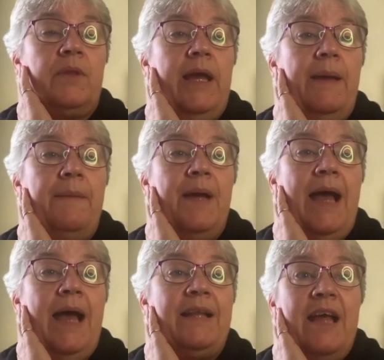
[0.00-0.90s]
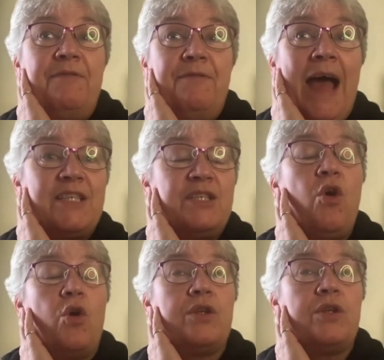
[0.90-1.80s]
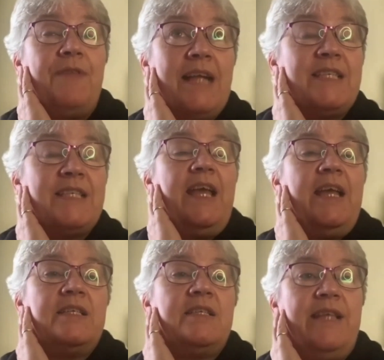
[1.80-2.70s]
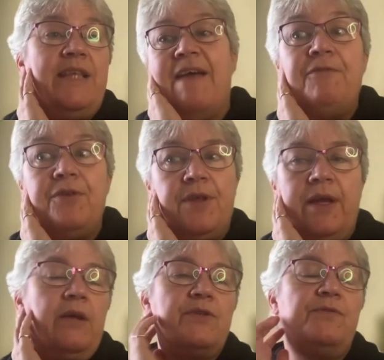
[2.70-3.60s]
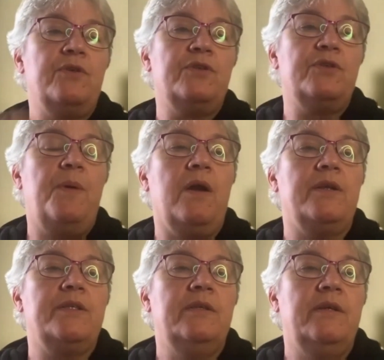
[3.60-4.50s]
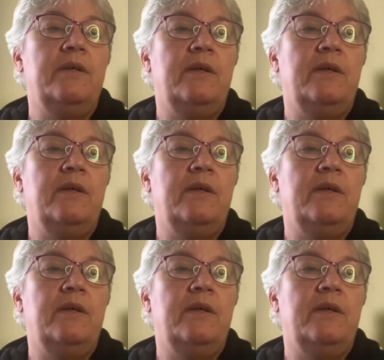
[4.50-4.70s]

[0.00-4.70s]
And if that's the case, then everything else falls apart.